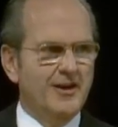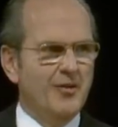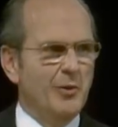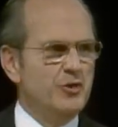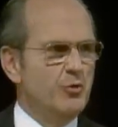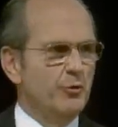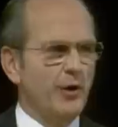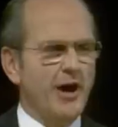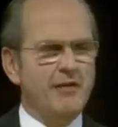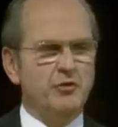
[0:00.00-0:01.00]
When you
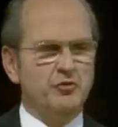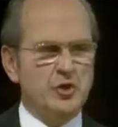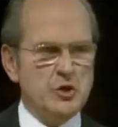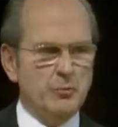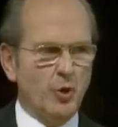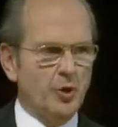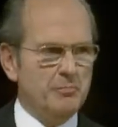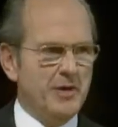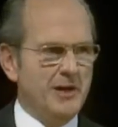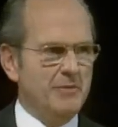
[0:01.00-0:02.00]
arrived as a newborn
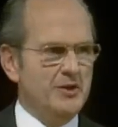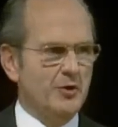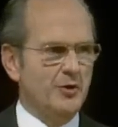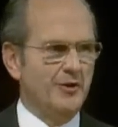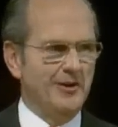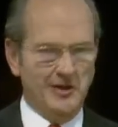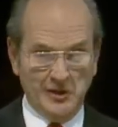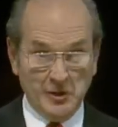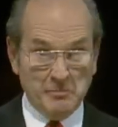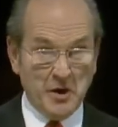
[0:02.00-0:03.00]
baby, your
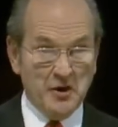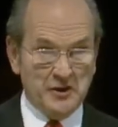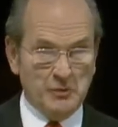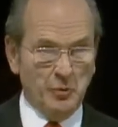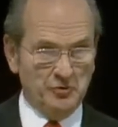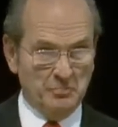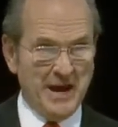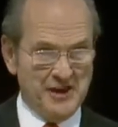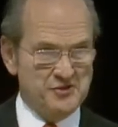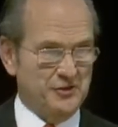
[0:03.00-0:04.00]
little body was
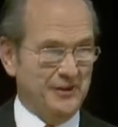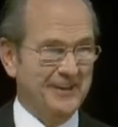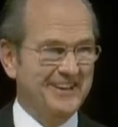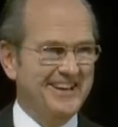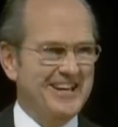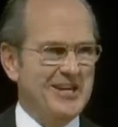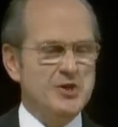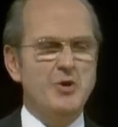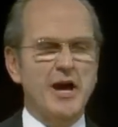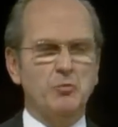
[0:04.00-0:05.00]
master.
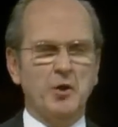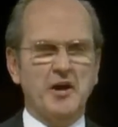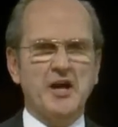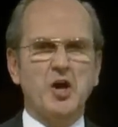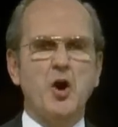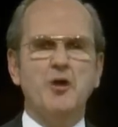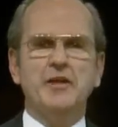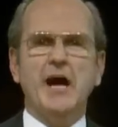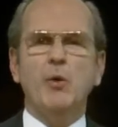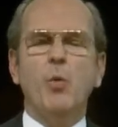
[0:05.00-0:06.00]
You had what I call the
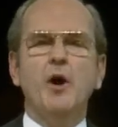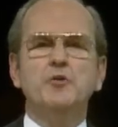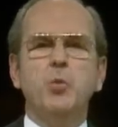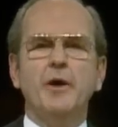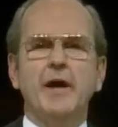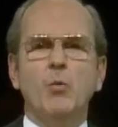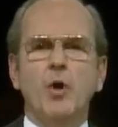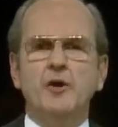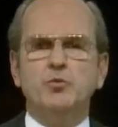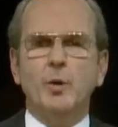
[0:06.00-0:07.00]
I want what I
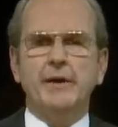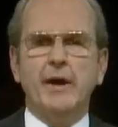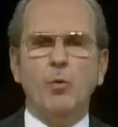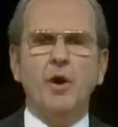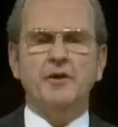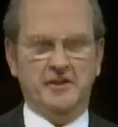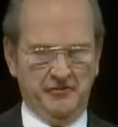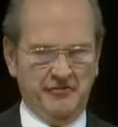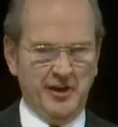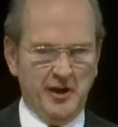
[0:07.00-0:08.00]
want when I want it
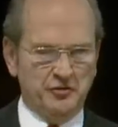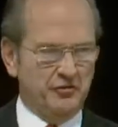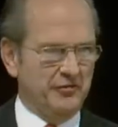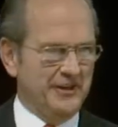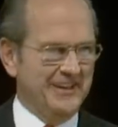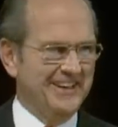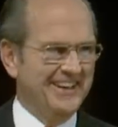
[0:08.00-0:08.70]
philosophy.